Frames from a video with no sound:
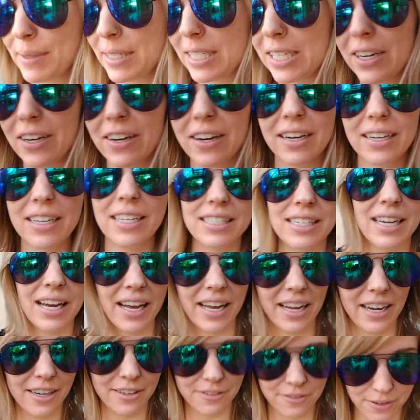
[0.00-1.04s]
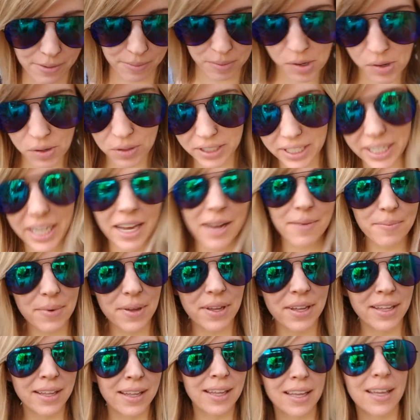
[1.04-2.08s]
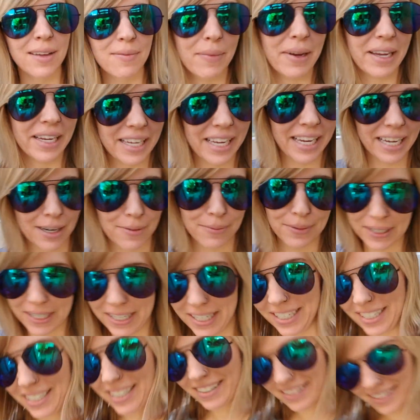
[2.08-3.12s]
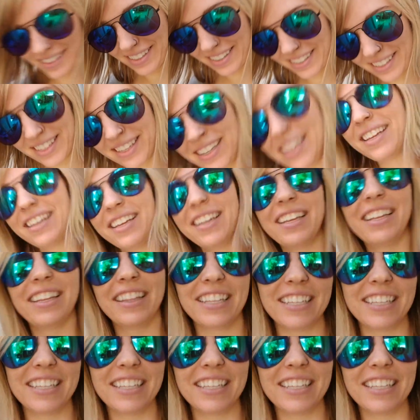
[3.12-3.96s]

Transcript: is already tired from holding up my camera. And